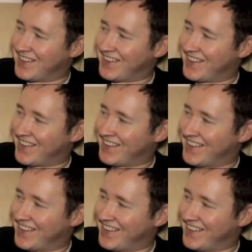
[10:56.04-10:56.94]

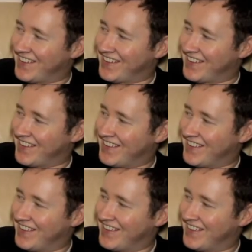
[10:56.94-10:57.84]

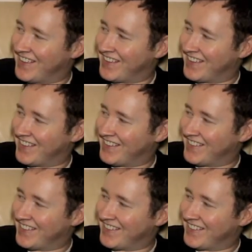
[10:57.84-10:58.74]

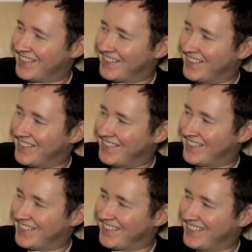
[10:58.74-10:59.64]

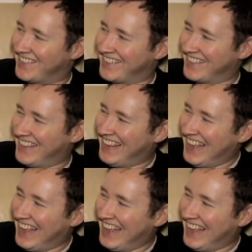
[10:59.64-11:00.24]
[no speech]